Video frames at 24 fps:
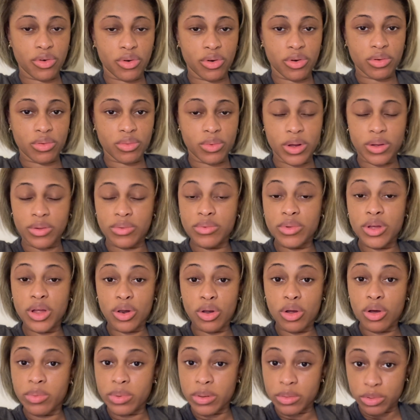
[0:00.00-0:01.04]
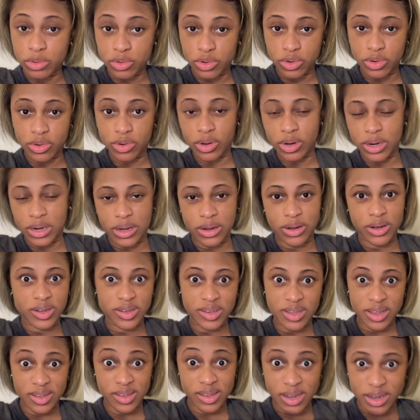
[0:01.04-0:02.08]
lot of people do know now
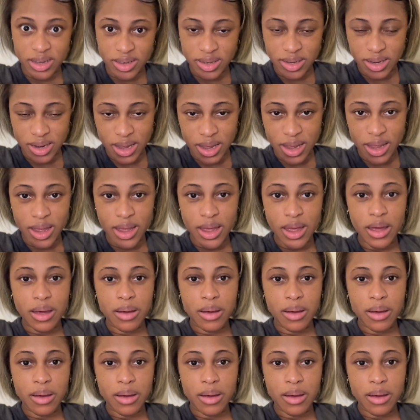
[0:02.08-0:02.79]
because there's the internet,